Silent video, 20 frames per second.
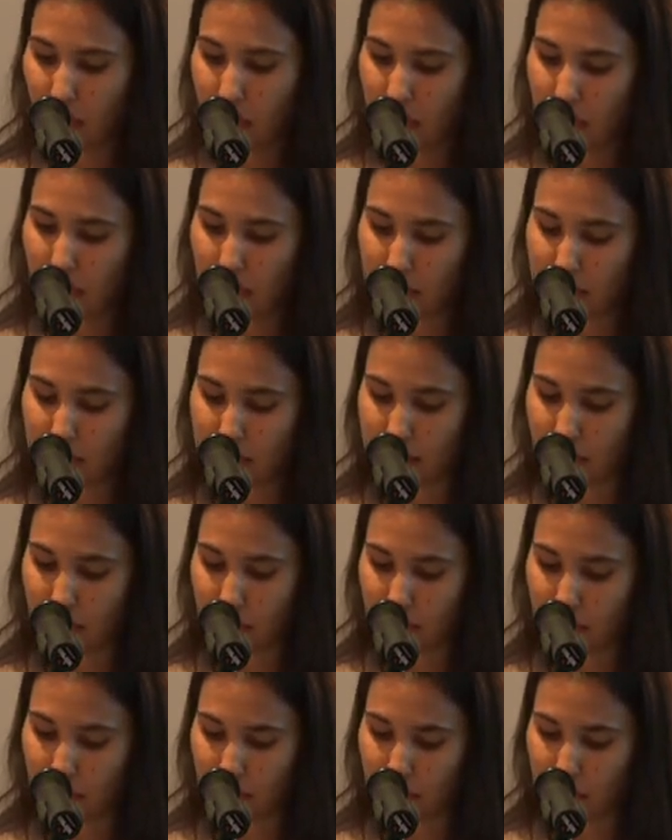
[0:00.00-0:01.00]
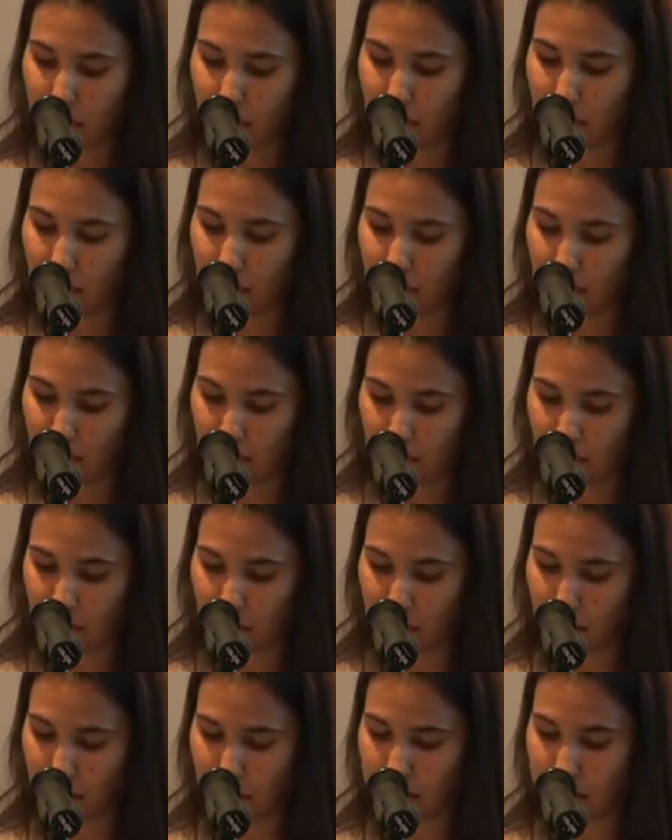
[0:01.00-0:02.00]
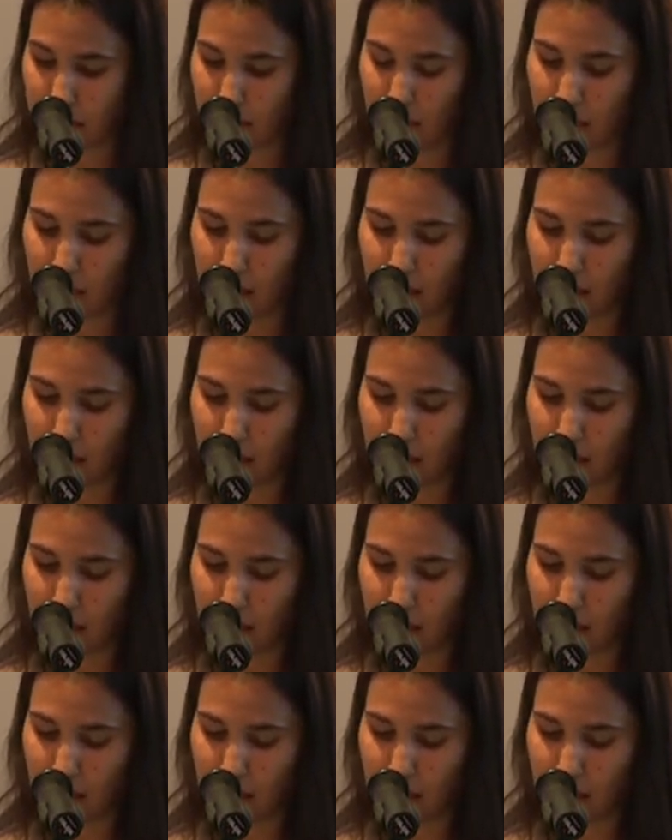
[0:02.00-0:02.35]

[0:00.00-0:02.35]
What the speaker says: And I think that's it.